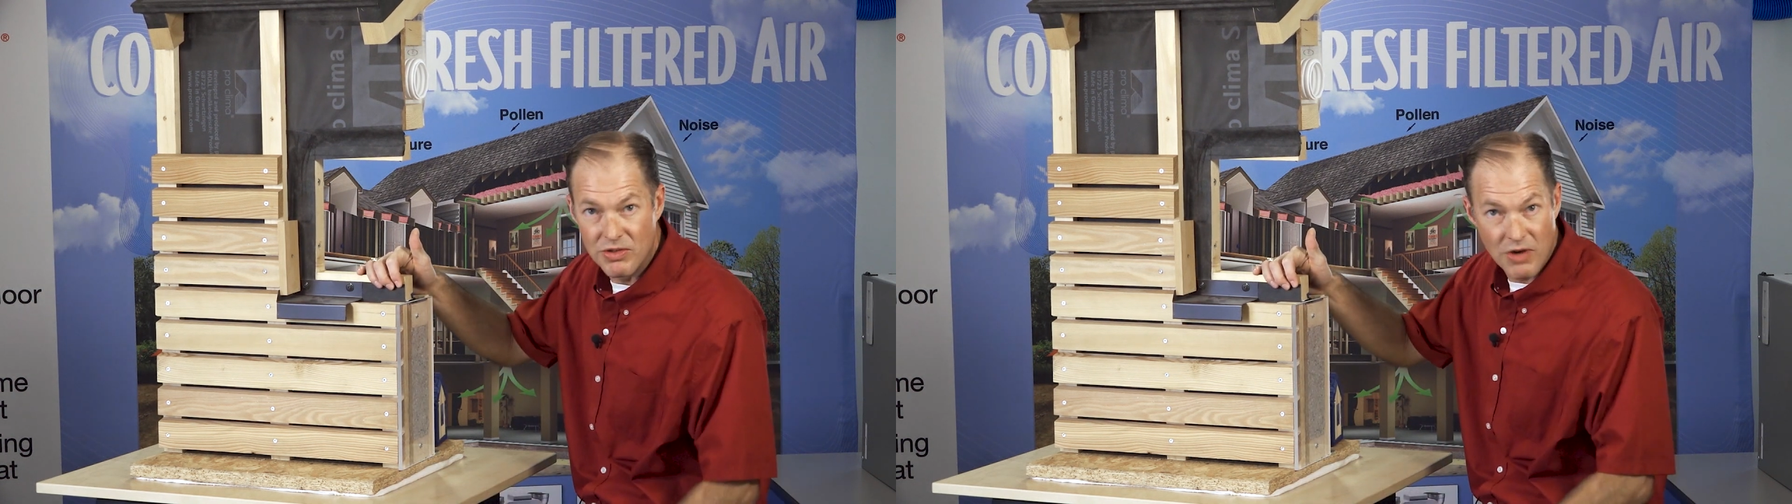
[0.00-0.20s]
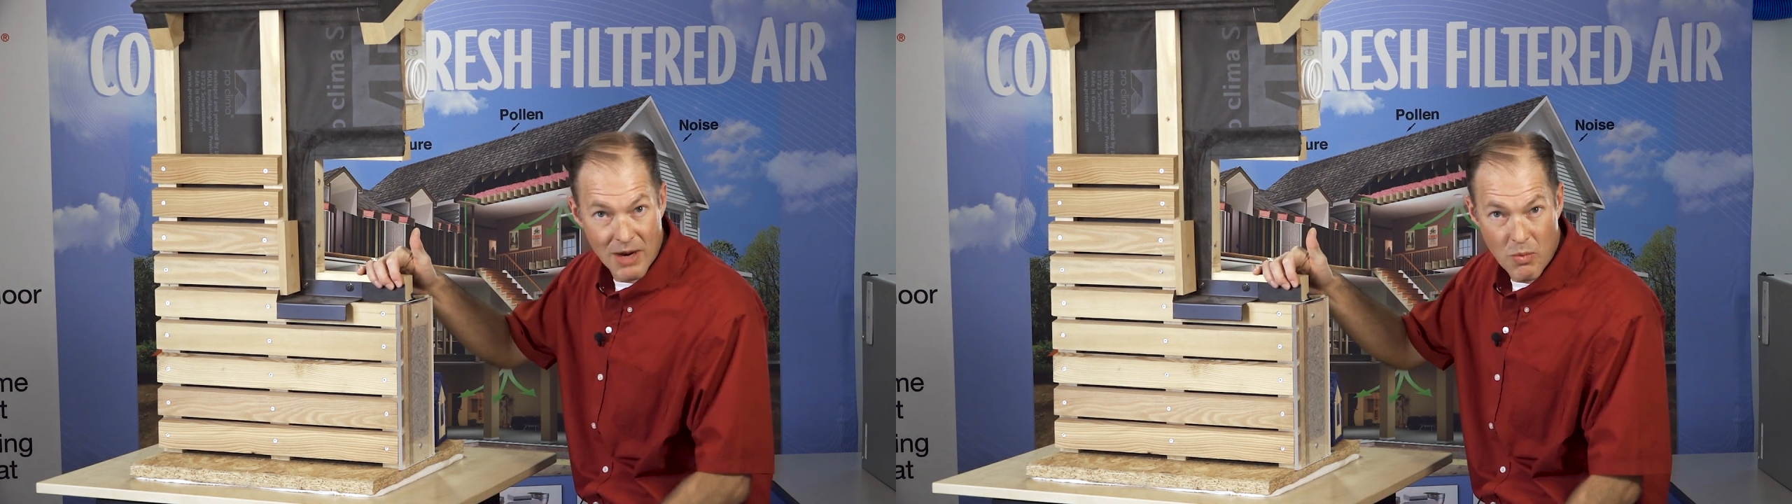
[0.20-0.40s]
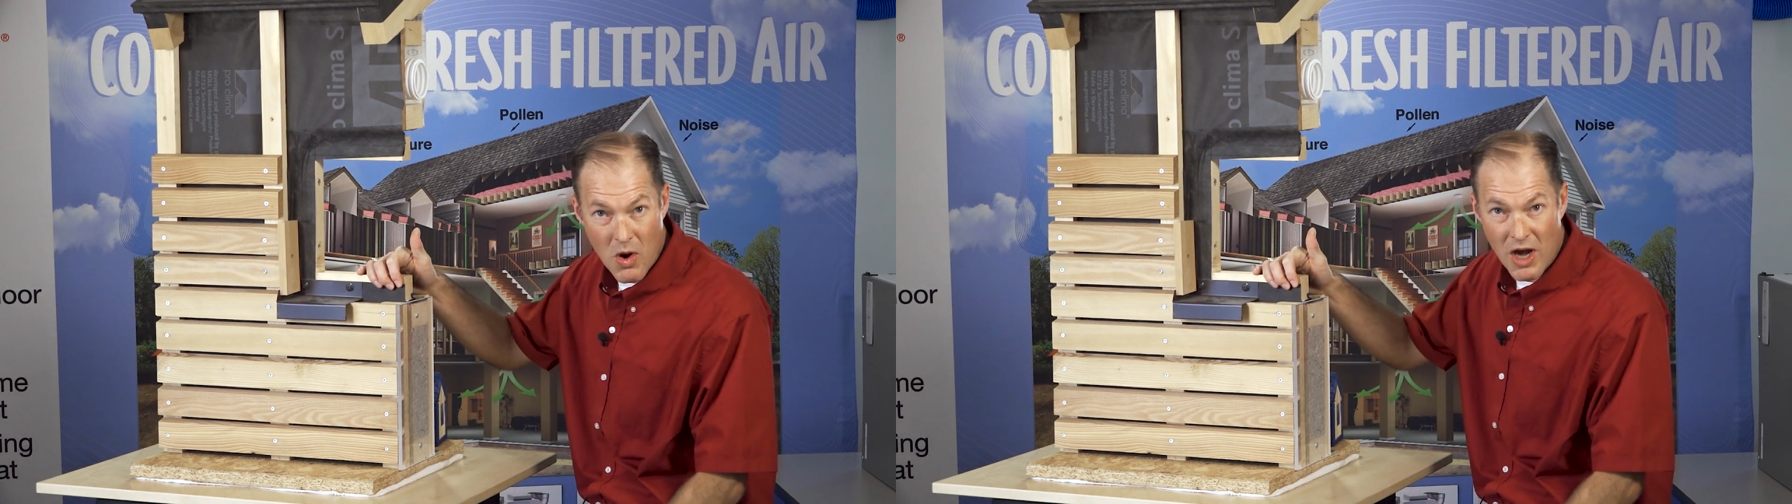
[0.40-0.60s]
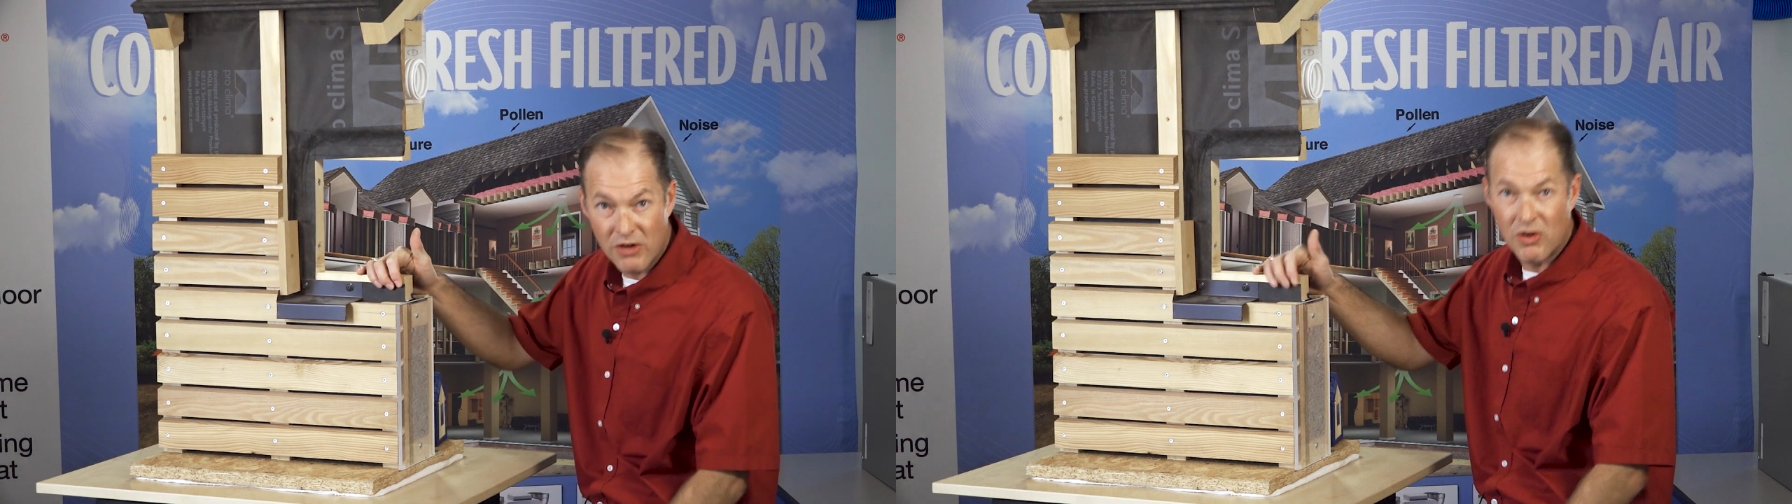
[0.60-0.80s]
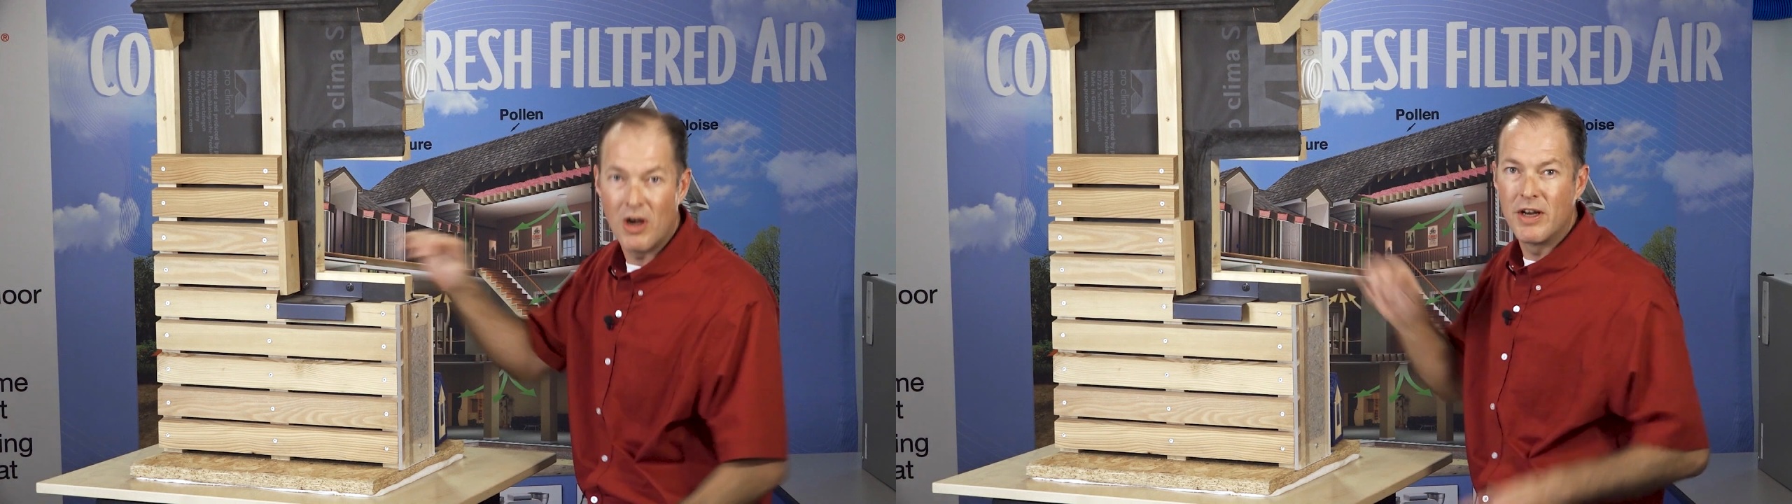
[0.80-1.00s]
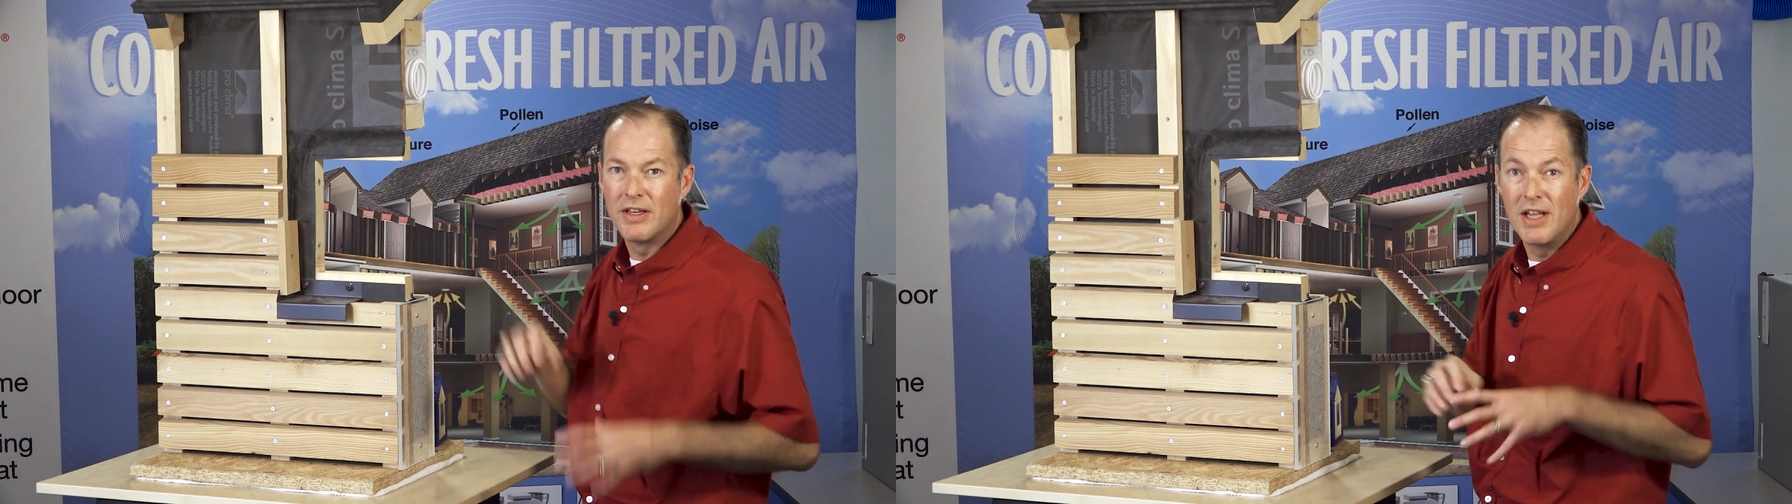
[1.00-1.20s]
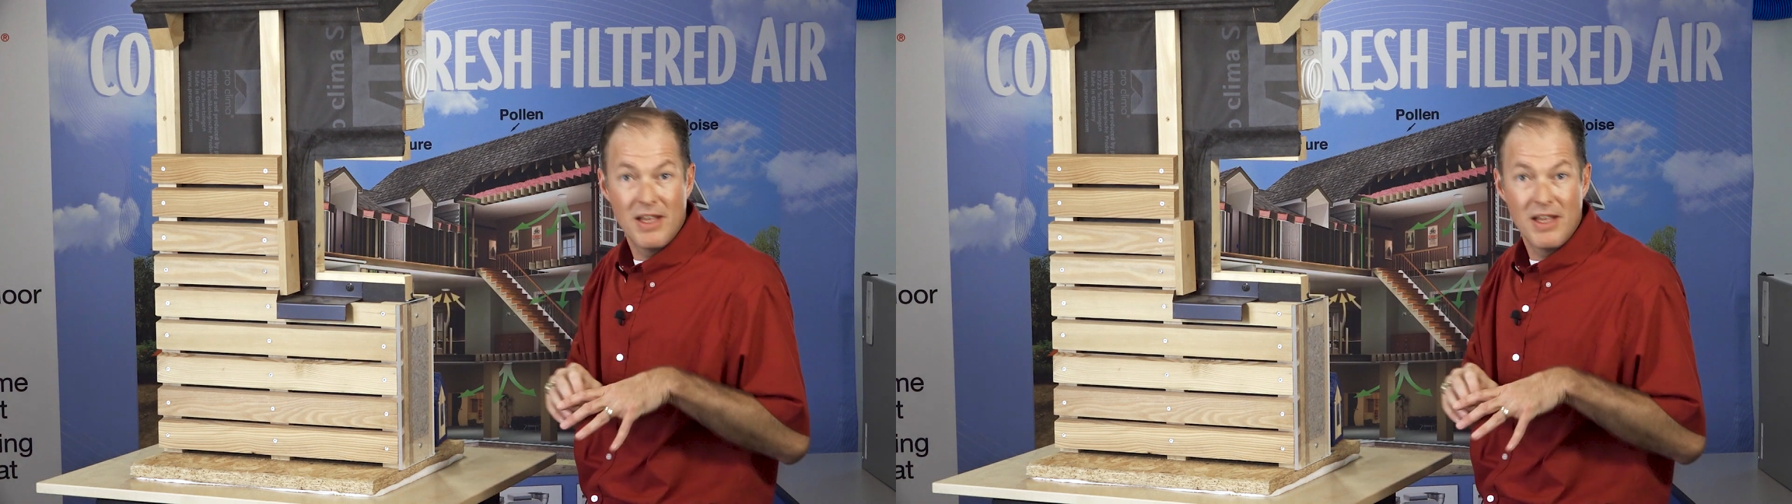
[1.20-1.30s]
You drop water on it,